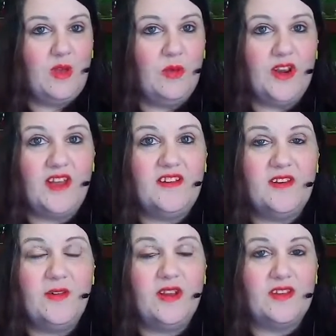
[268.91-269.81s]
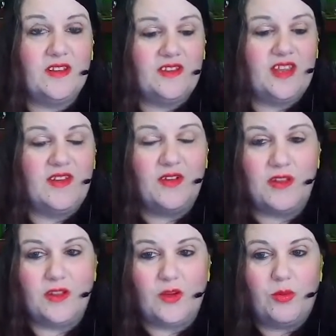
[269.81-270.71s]
What I do is I'll save a
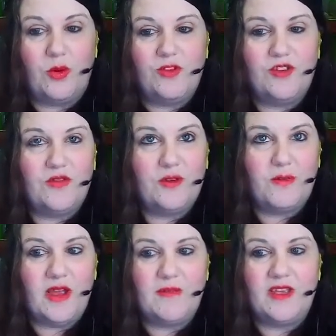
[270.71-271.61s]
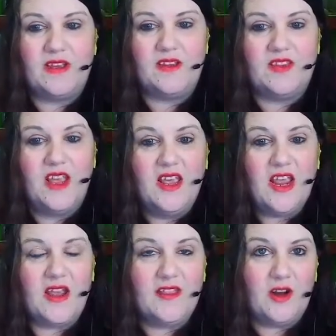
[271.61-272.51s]
little portion from my meals,
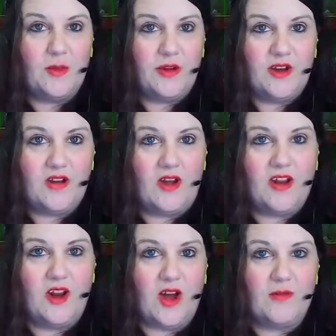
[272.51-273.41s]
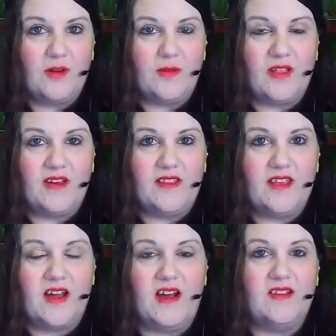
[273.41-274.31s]
and then I'll put it on an offering plate to
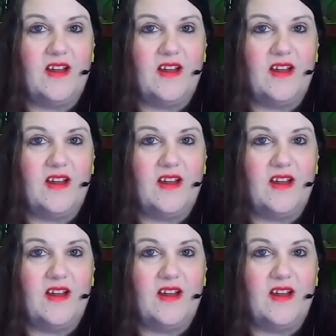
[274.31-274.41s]
the gods.